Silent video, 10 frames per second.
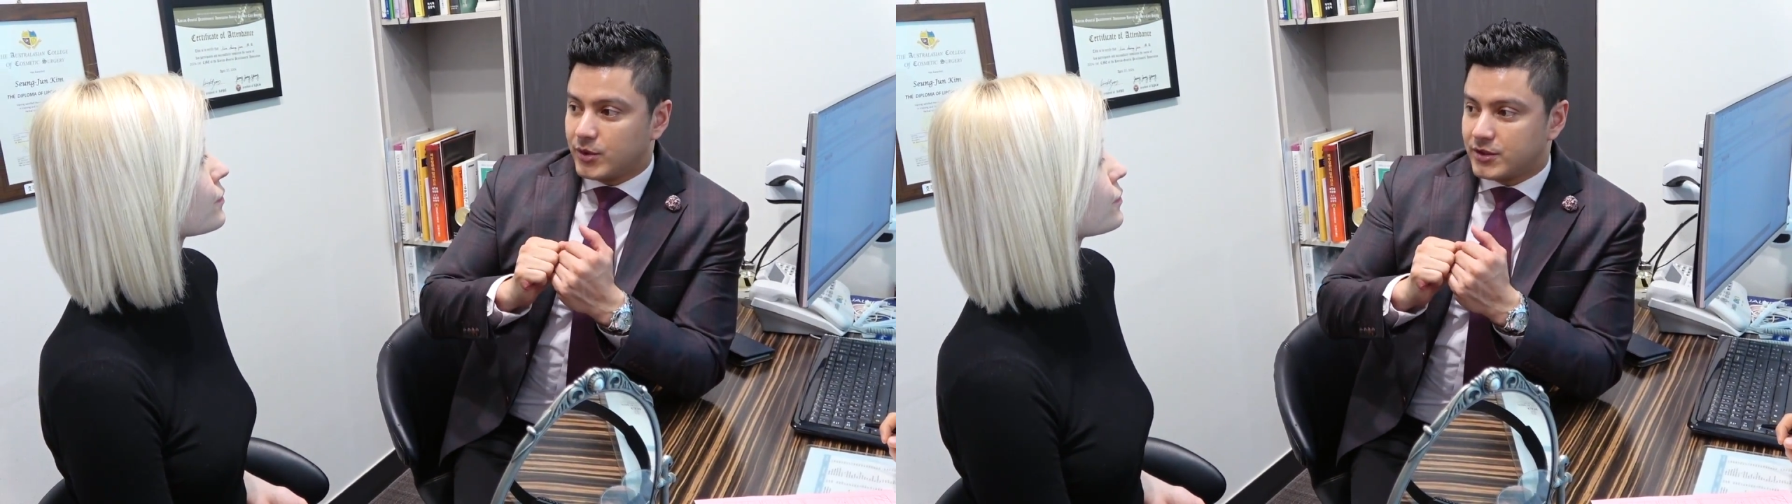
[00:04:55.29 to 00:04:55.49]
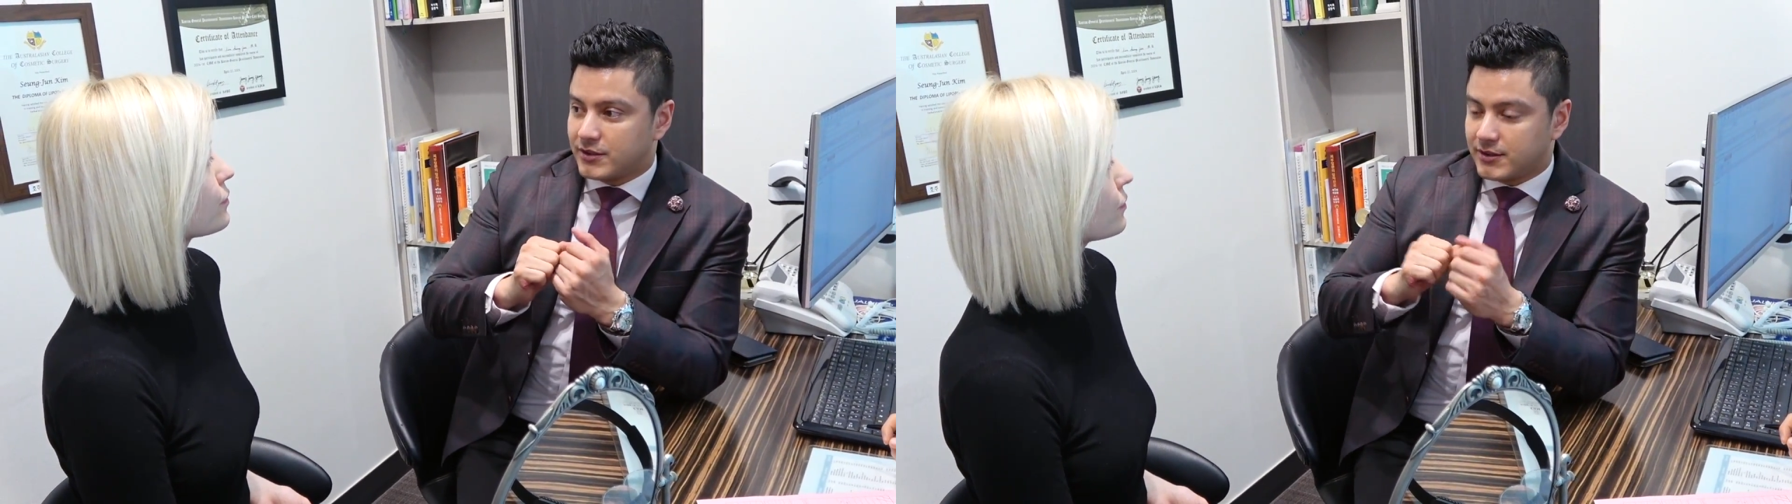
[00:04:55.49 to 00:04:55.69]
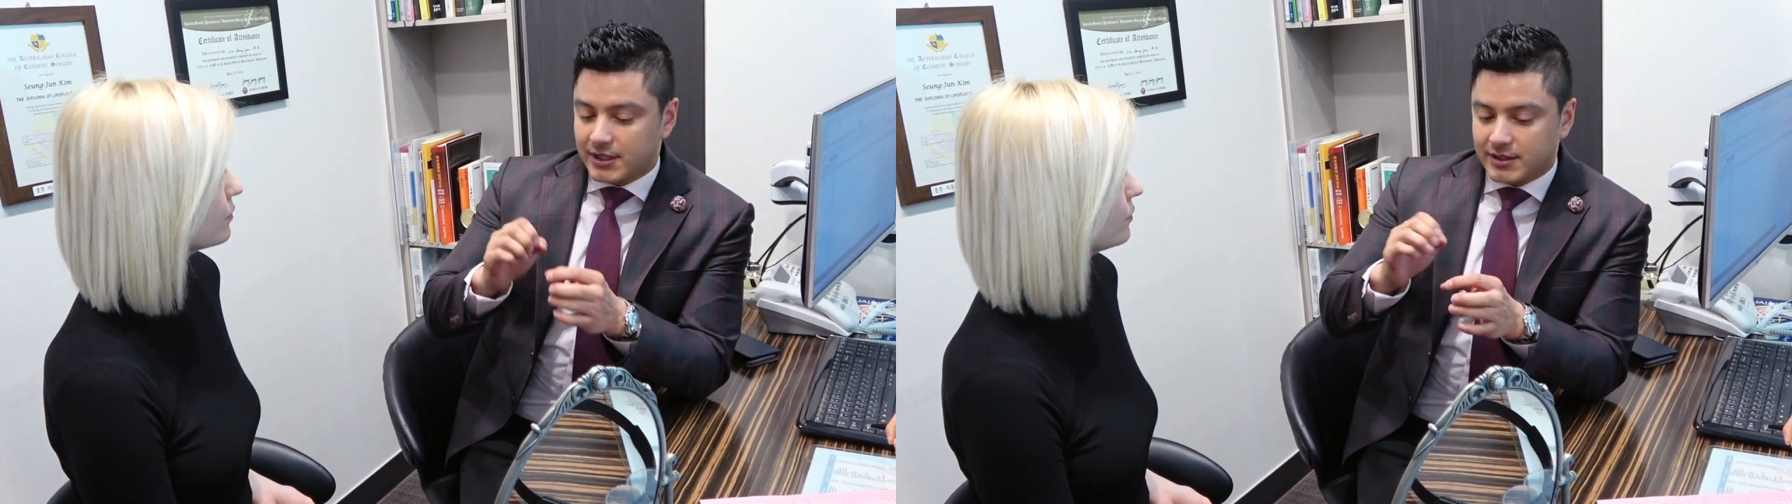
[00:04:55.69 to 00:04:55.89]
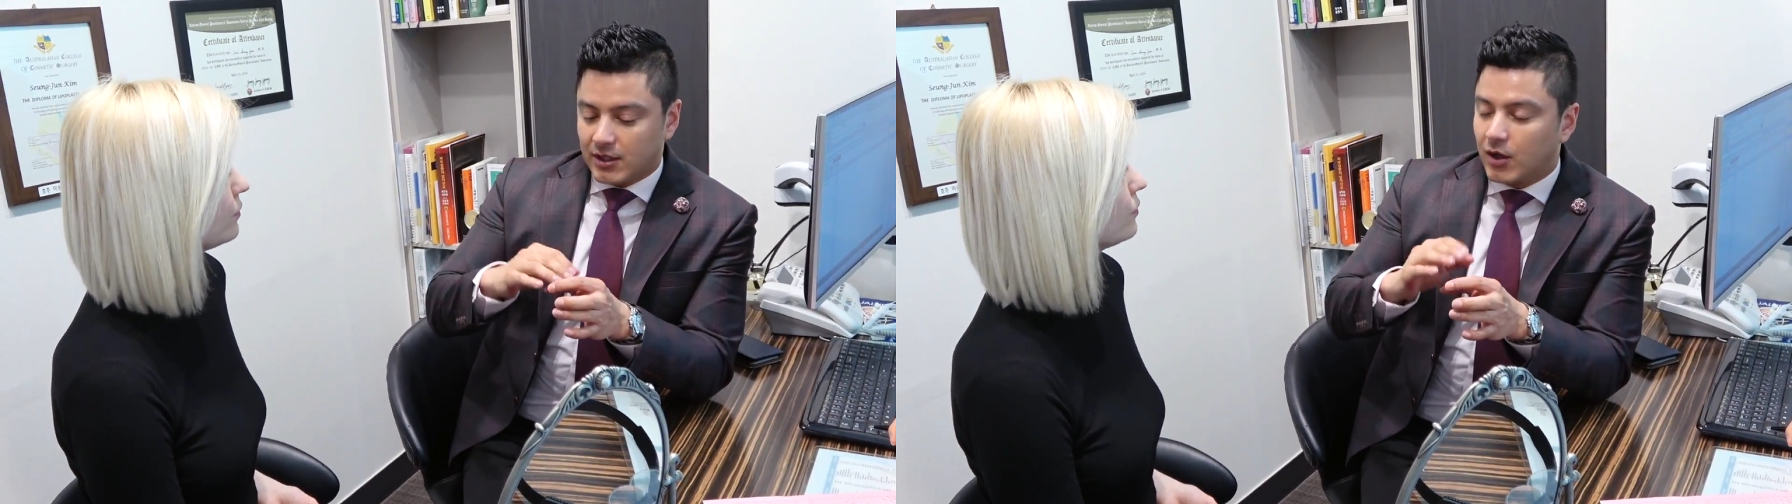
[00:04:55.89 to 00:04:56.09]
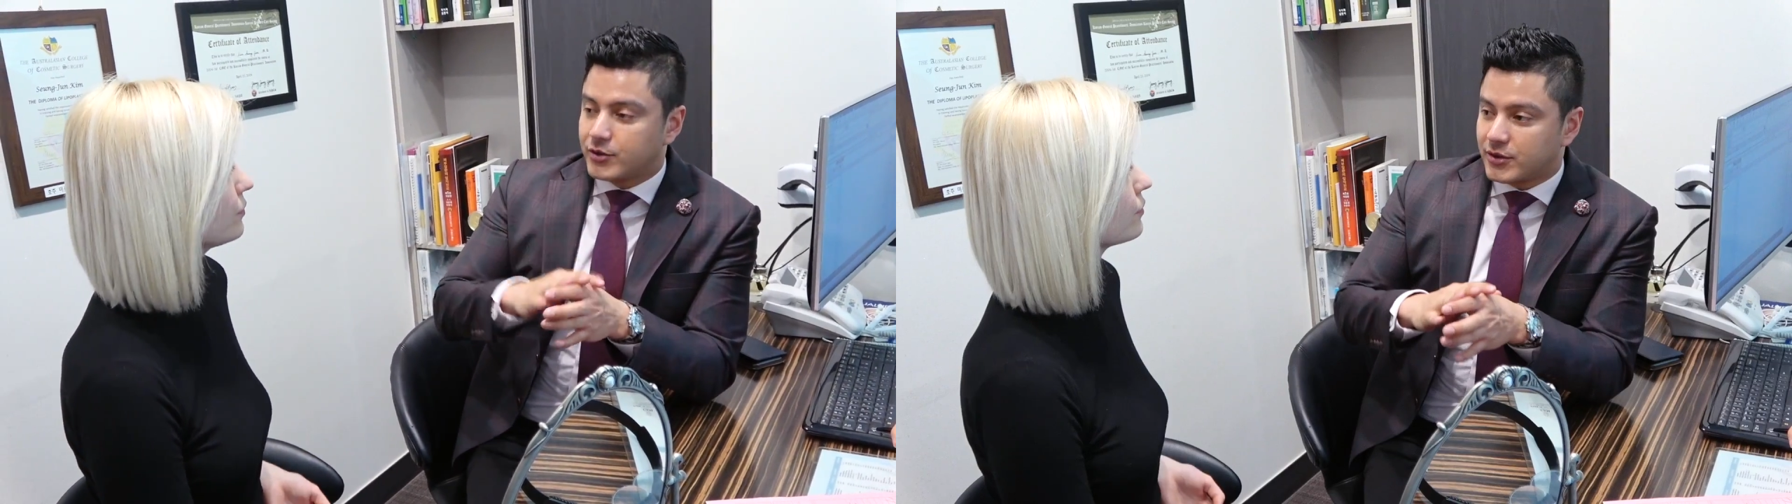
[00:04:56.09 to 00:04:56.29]
which is like the
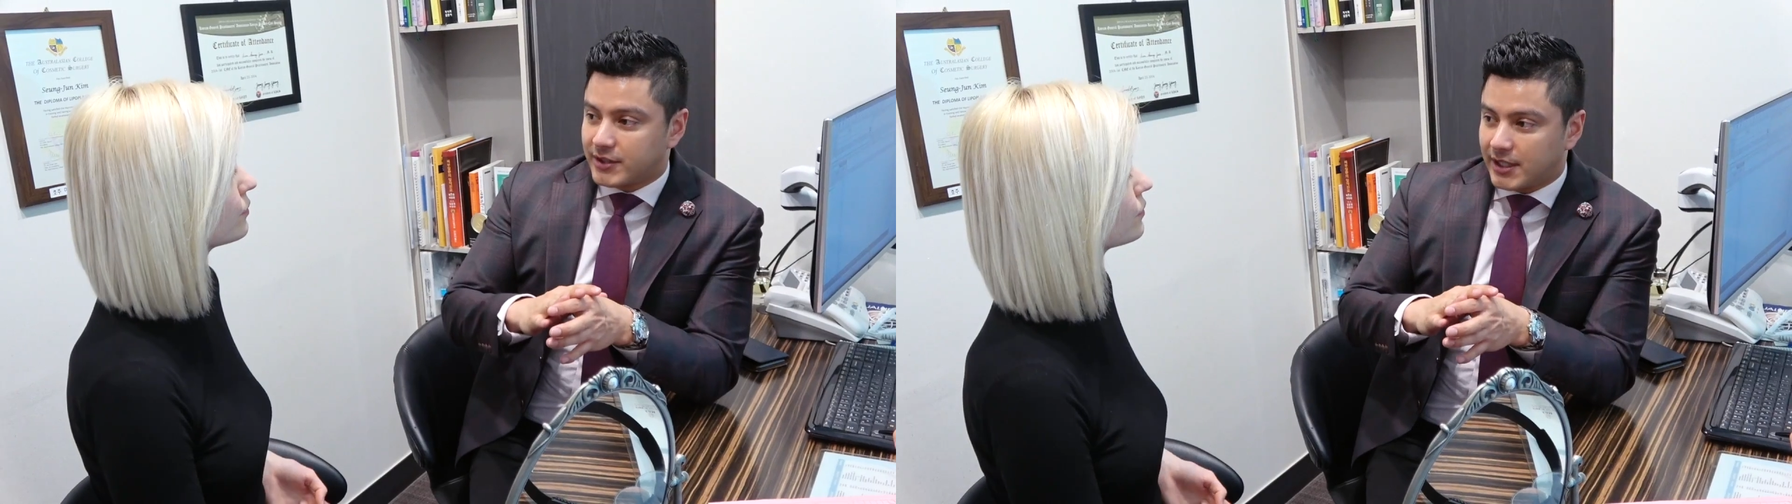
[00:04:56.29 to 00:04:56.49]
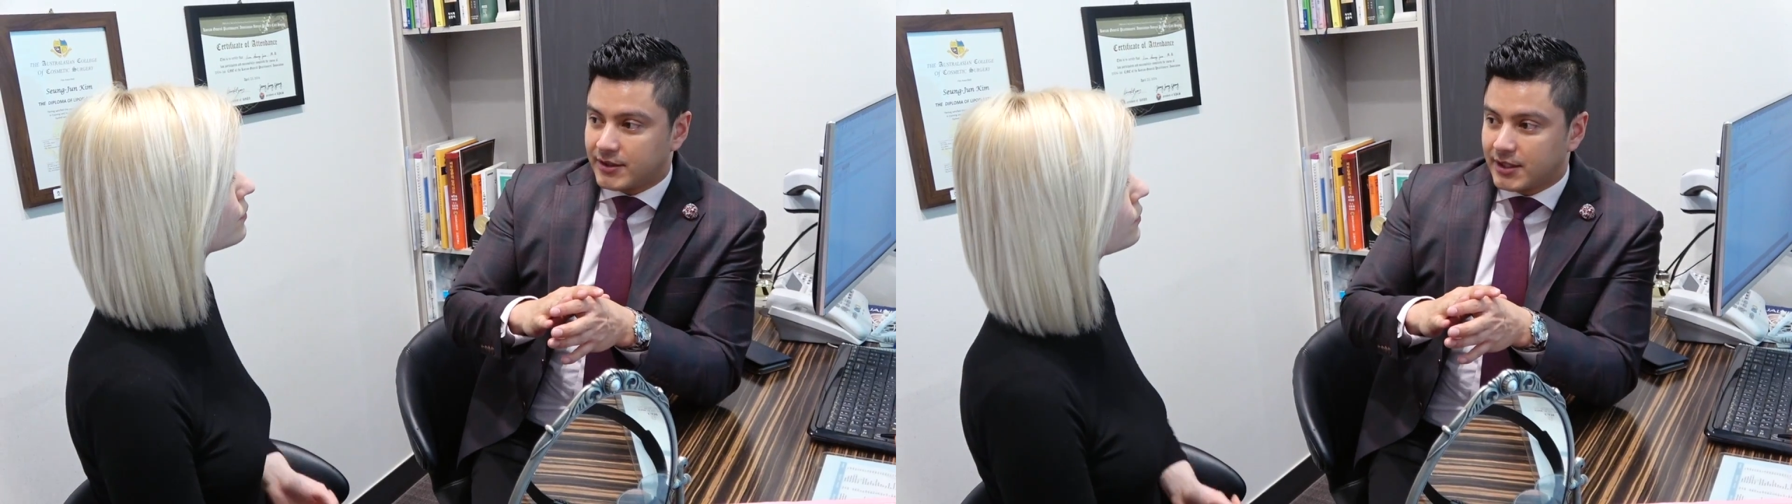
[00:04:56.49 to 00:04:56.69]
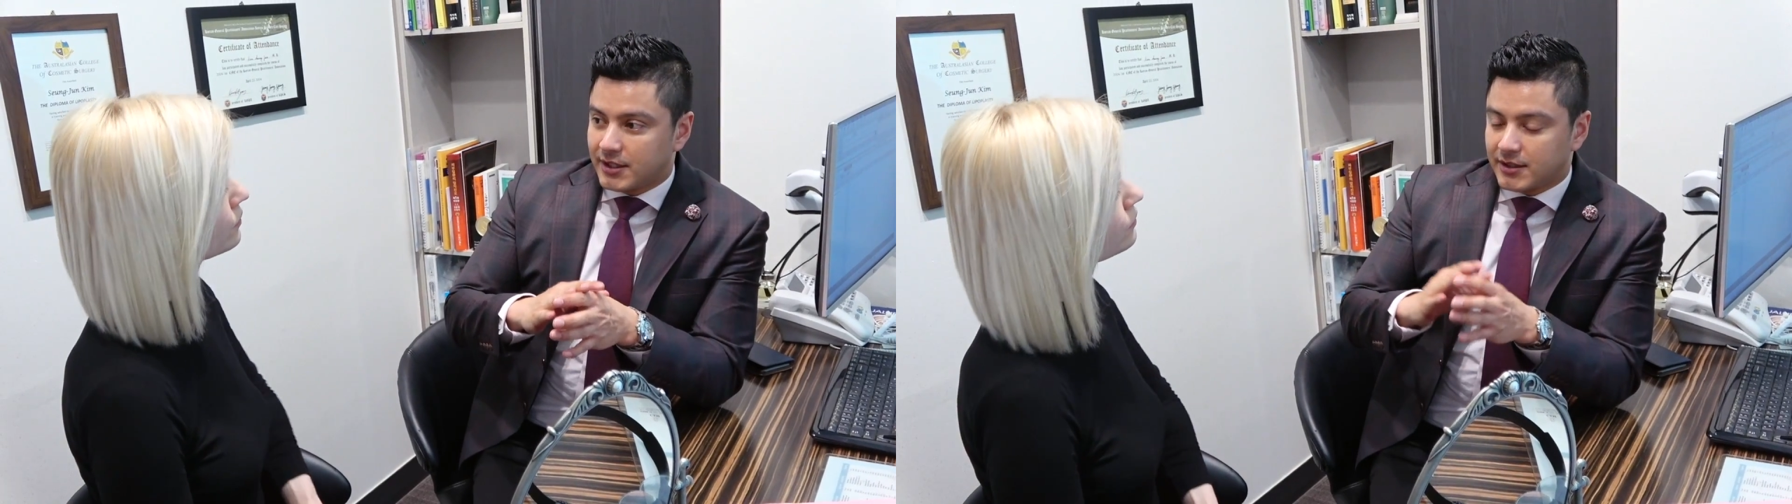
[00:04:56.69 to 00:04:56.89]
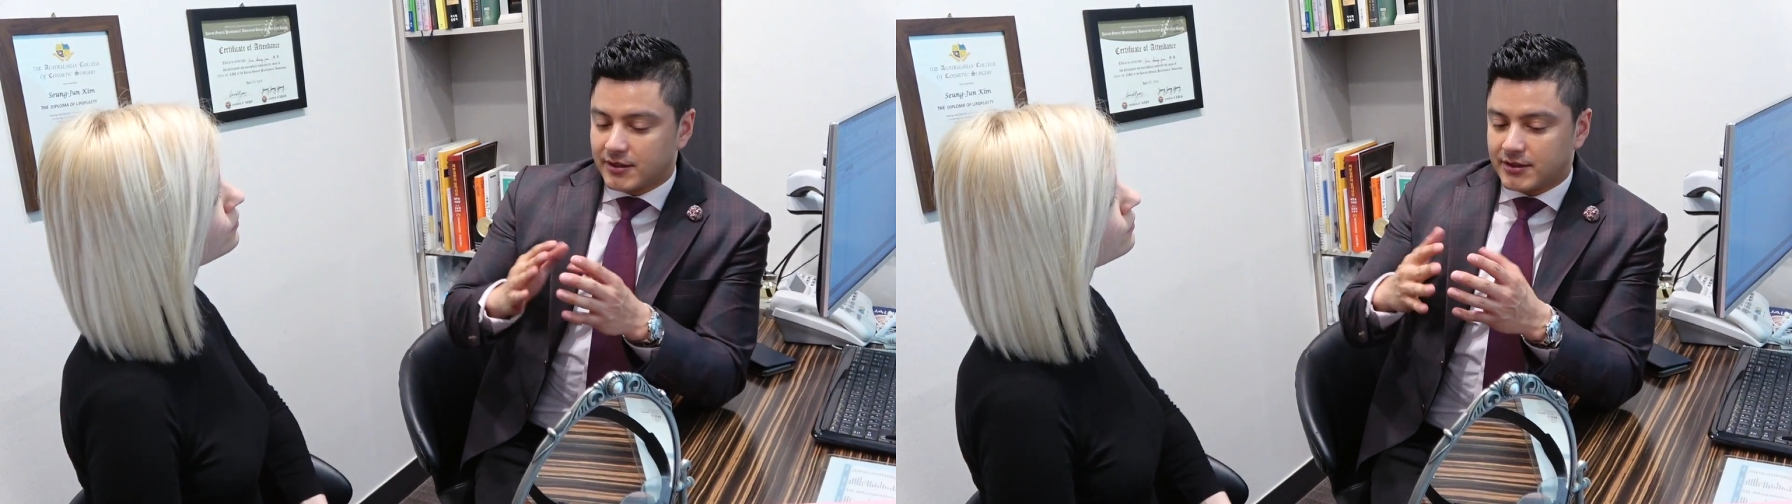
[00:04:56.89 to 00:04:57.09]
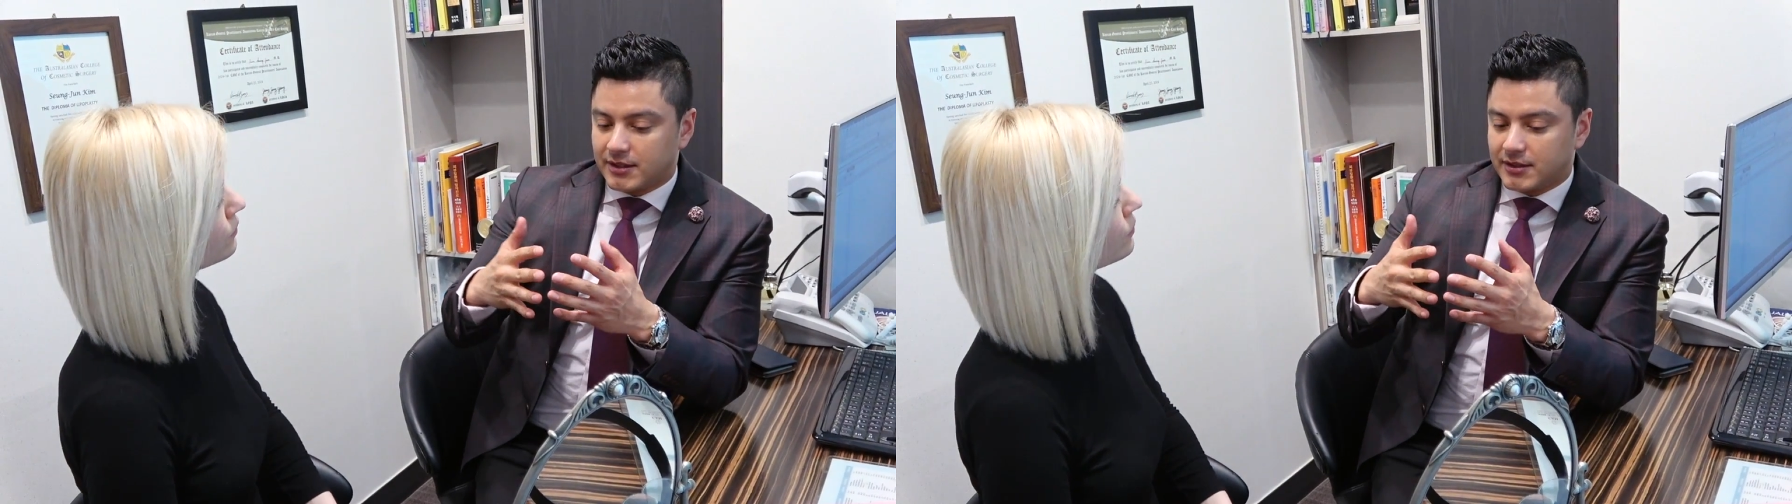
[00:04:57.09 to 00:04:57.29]
ultrasound,
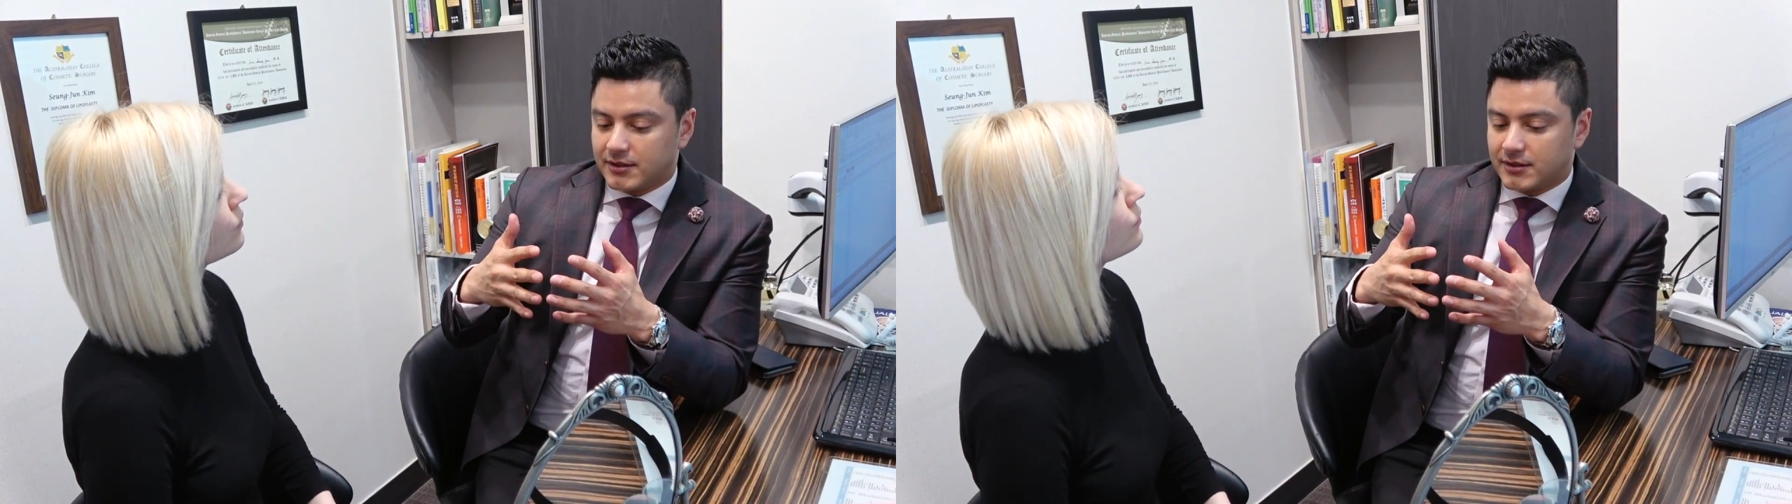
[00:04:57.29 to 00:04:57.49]
because